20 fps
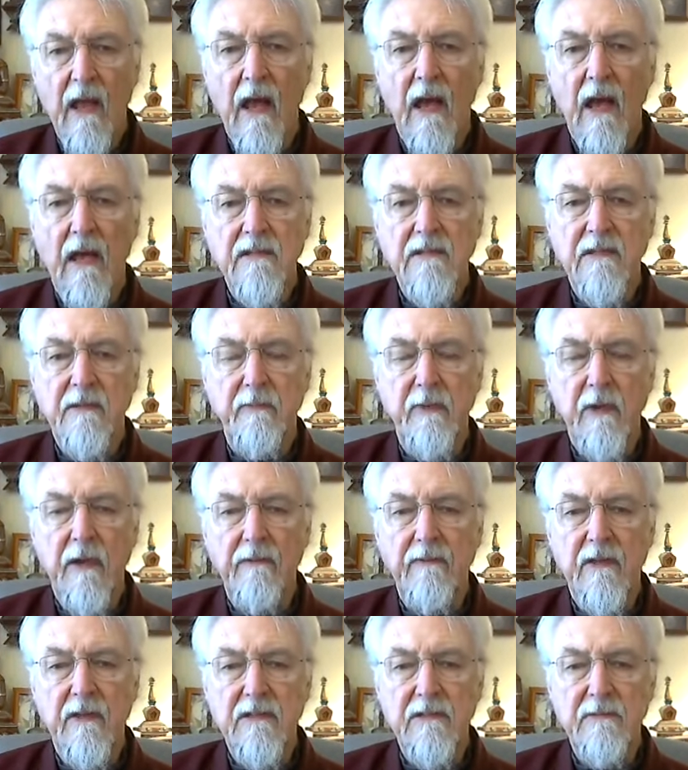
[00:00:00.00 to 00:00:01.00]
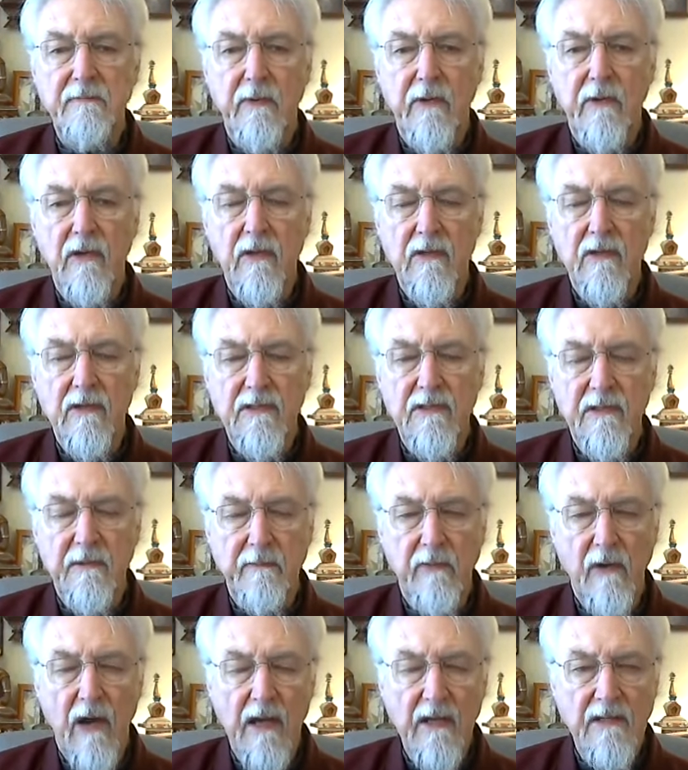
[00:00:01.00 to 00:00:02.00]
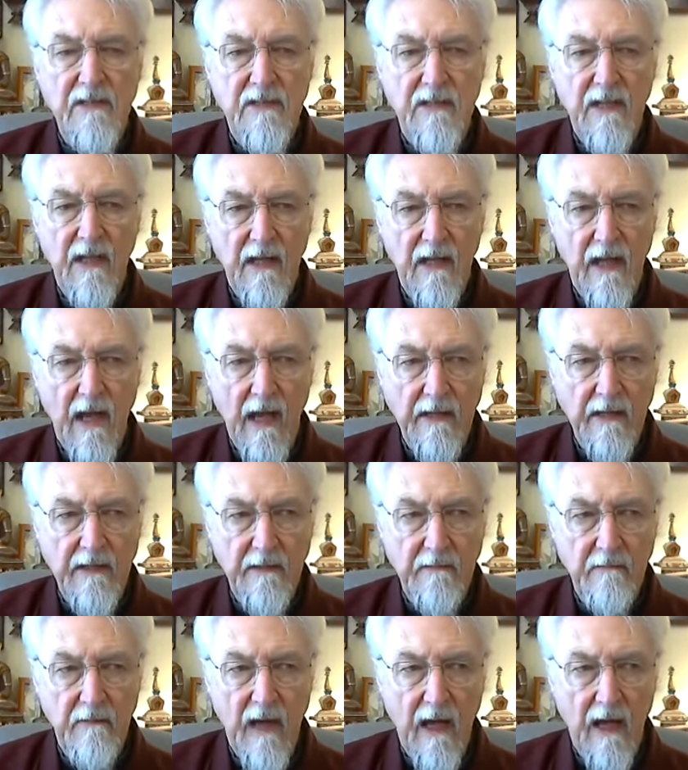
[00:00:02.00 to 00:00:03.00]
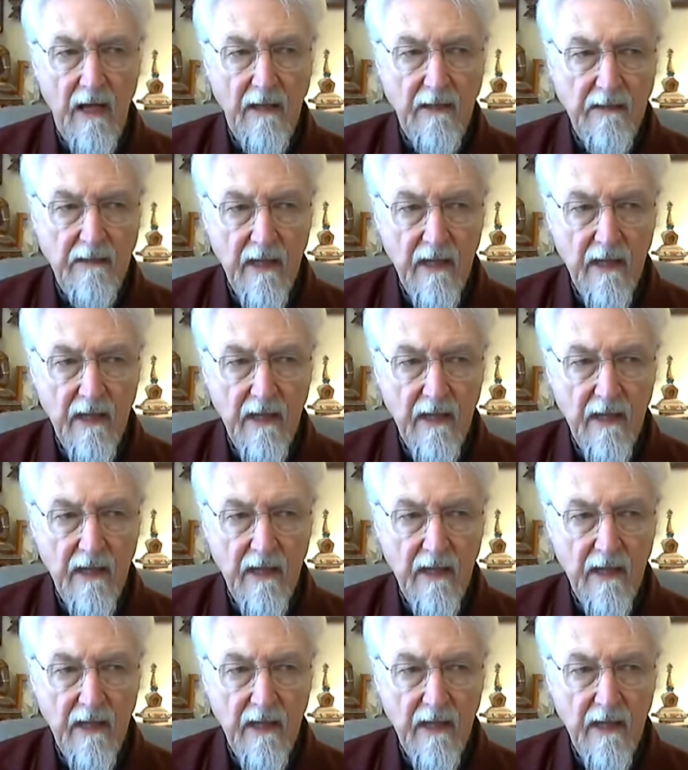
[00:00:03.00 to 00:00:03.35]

As the previous Buddhas embraced the enlightened mind